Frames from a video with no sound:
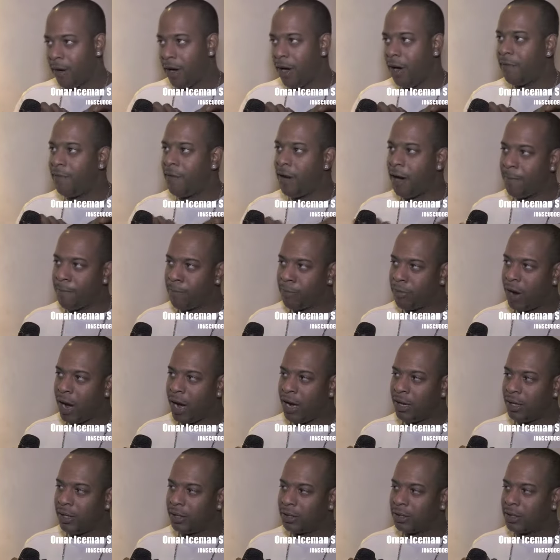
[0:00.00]
of our
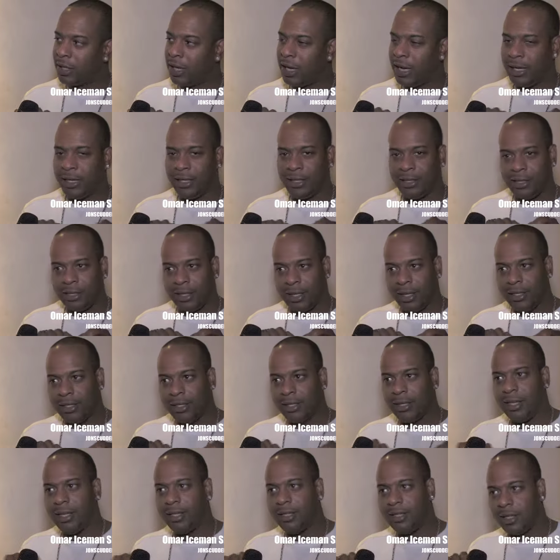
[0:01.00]
product, and it's
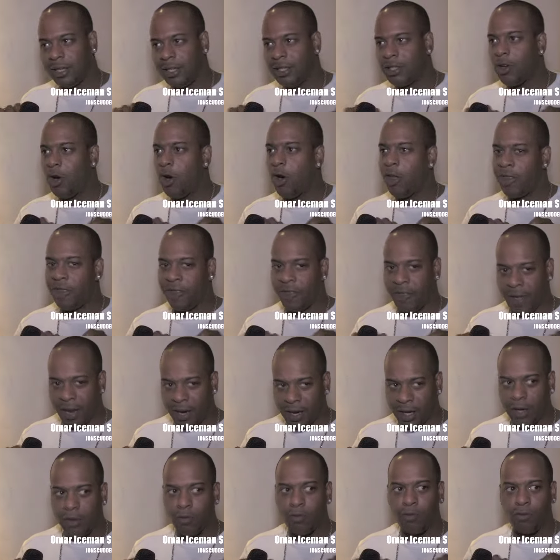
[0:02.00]

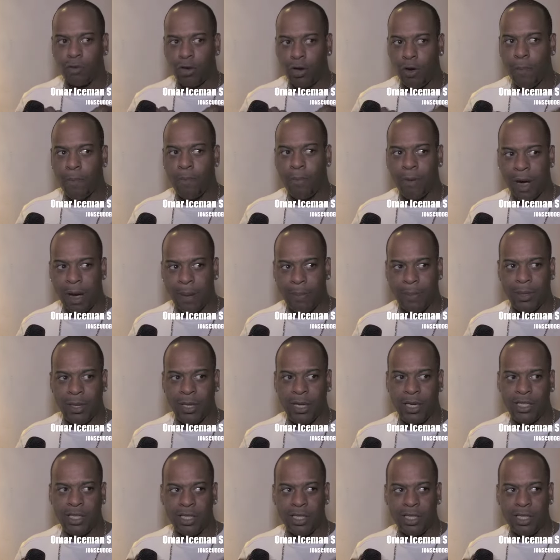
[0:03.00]
authentic, real property.